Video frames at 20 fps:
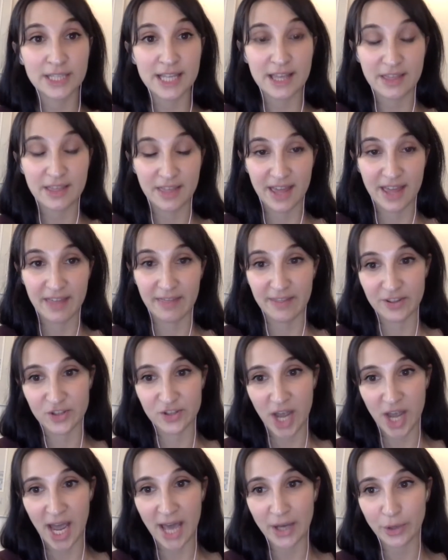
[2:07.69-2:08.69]
either in the
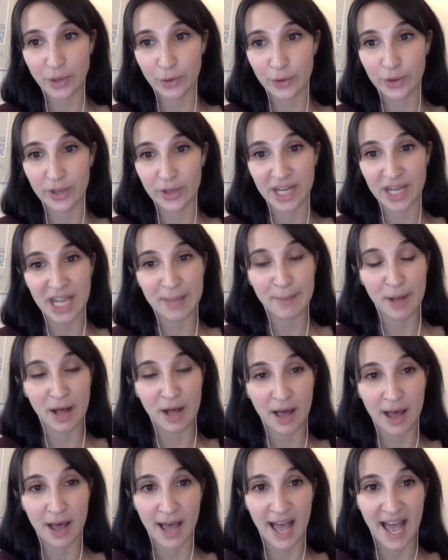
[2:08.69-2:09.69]
chat or you can email
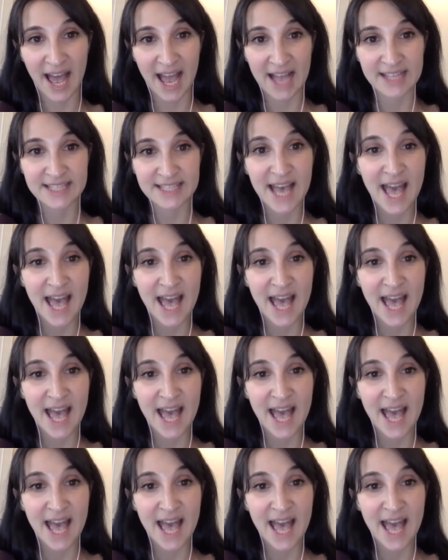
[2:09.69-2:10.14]
her at